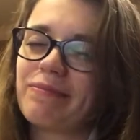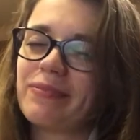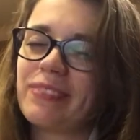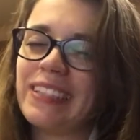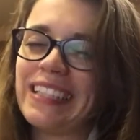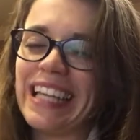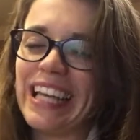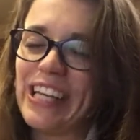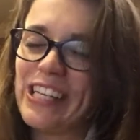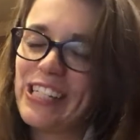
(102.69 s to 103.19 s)

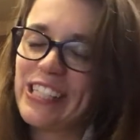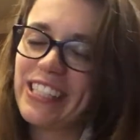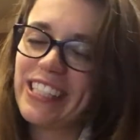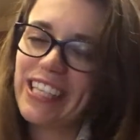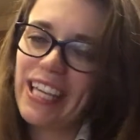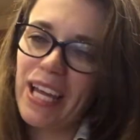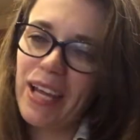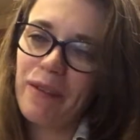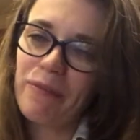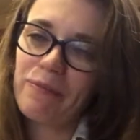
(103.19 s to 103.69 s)
late in the
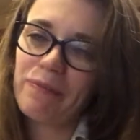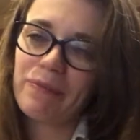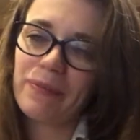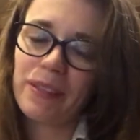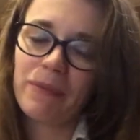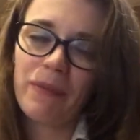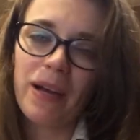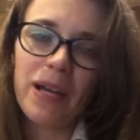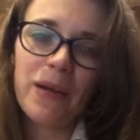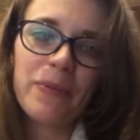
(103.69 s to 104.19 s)
game,
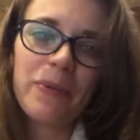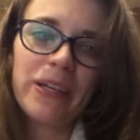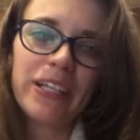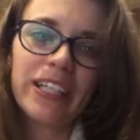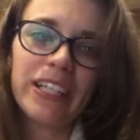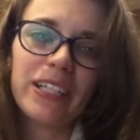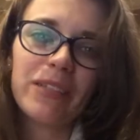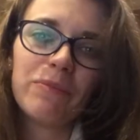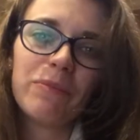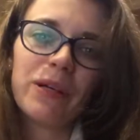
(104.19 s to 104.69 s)
in my
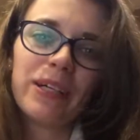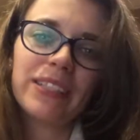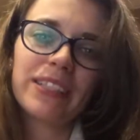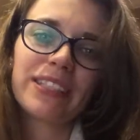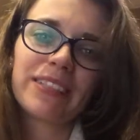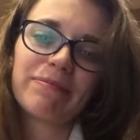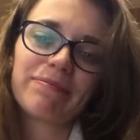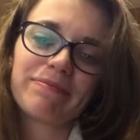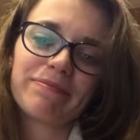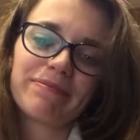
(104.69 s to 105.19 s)
opinion, but